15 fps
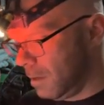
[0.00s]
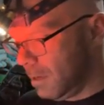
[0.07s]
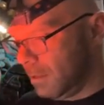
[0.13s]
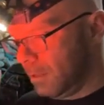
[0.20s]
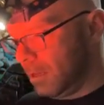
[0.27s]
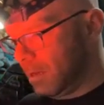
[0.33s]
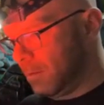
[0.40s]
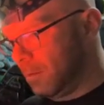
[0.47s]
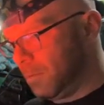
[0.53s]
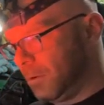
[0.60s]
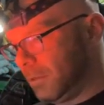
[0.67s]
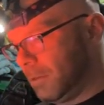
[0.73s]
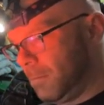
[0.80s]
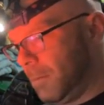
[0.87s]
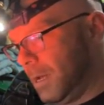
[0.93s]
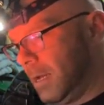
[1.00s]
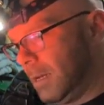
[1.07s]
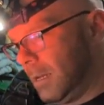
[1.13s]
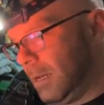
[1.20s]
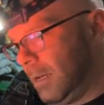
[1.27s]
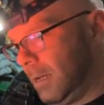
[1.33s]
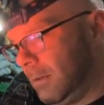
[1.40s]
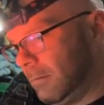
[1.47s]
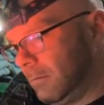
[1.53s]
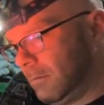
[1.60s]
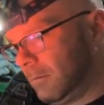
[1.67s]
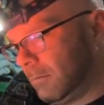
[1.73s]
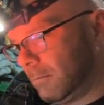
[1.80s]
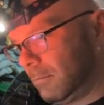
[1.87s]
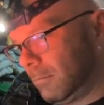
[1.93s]
And then I'm gonna put the band-aid
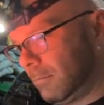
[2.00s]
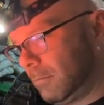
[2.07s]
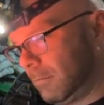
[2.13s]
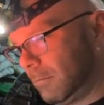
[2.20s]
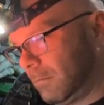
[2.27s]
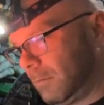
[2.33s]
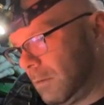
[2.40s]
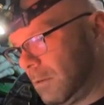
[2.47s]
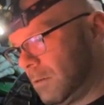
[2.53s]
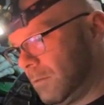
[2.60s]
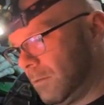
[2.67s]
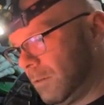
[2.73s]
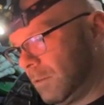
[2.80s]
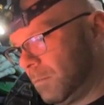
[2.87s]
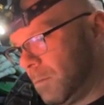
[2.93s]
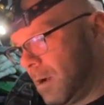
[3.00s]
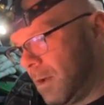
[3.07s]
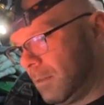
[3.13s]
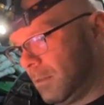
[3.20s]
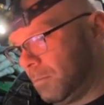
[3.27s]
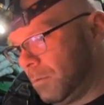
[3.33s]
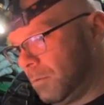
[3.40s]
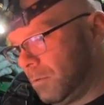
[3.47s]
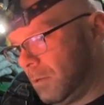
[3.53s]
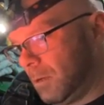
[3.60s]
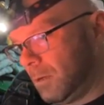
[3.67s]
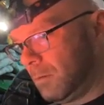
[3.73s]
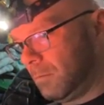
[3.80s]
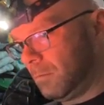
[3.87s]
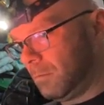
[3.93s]
over the spot pulled
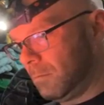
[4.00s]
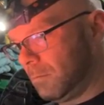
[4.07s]
up.